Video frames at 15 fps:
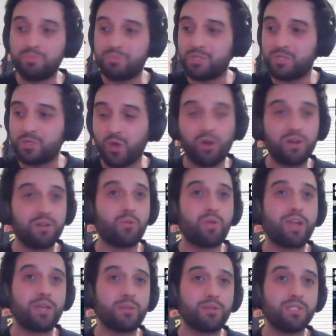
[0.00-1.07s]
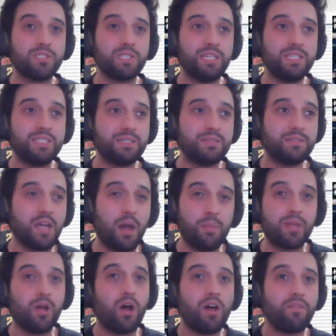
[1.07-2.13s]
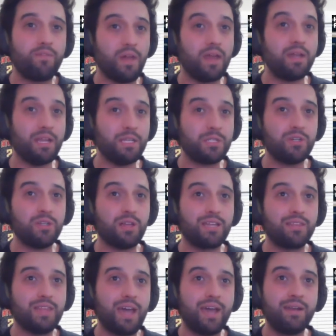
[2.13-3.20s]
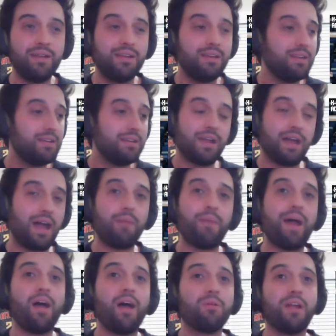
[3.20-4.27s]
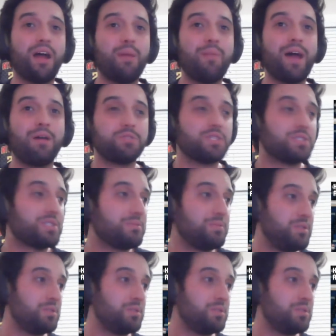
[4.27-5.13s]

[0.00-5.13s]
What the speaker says: start the regular season coming off an injury like that, I'm out. Just